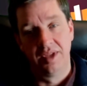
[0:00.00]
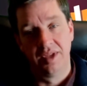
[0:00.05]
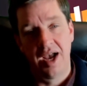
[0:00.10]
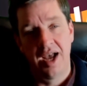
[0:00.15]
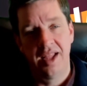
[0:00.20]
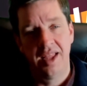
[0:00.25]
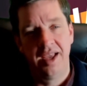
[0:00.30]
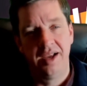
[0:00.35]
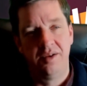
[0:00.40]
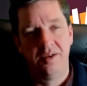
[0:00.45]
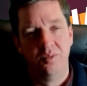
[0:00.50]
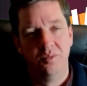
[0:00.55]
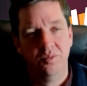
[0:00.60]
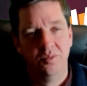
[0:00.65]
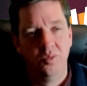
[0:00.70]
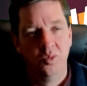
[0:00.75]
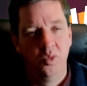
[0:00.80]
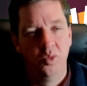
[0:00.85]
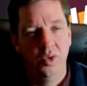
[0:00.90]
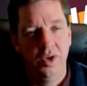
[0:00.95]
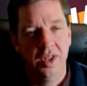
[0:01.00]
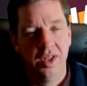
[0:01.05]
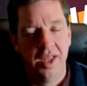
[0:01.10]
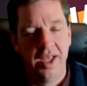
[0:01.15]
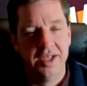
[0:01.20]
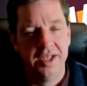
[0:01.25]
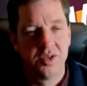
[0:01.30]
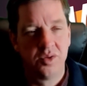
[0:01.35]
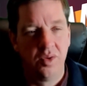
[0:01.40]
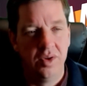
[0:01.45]
I like real
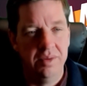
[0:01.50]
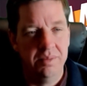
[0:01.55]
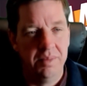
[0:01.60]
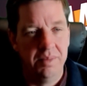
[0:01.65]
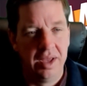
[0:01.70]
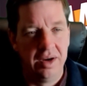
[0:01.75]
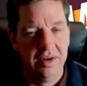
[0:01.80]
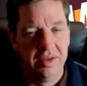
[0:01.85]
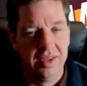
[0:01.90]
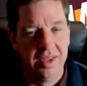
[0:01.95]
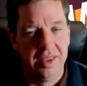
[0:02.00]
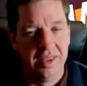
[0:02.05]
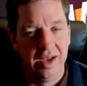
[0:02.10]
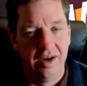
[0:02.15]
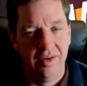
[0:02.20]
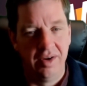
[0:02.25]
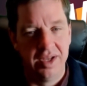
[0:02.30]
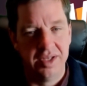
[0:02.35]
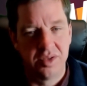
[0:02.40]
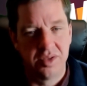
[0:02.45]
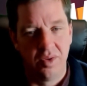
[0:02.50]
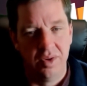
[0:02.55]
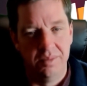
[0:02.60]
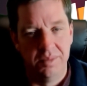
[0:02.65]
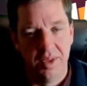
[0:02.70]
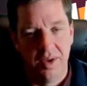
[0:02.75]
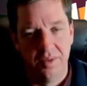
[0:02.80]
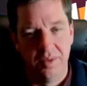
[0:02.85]
ice cream better than their ice cream,